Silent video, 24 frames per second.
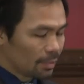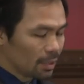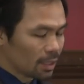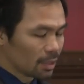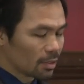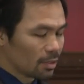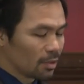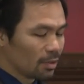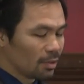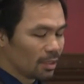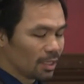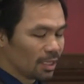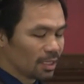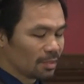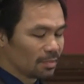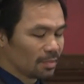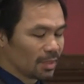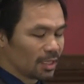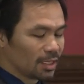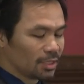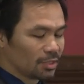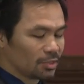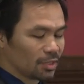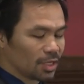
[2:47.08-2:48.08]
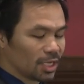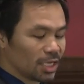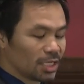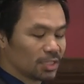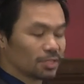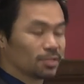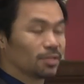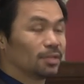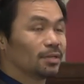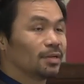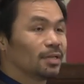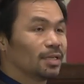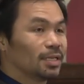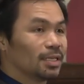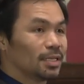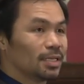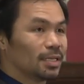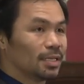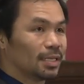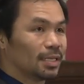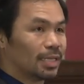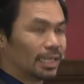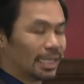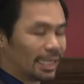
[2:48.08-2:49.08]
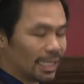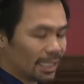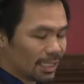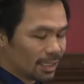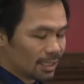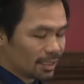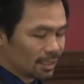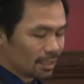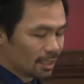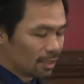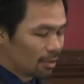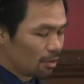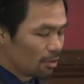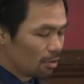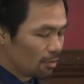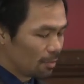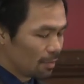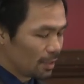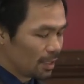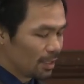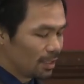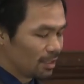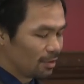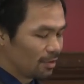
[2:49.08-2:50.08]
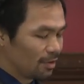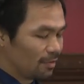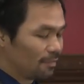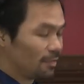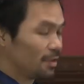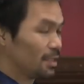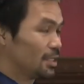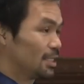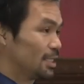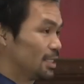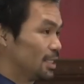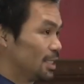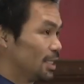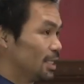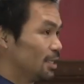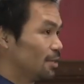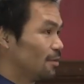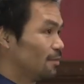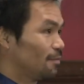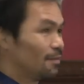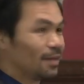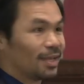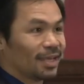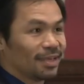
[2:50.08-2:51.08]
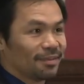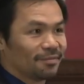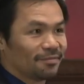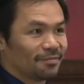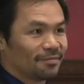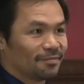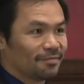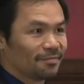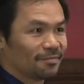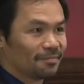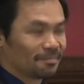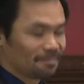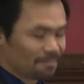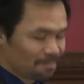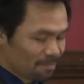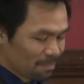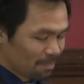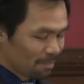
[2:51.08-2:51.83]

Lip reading: I will call it my education in the open university of life.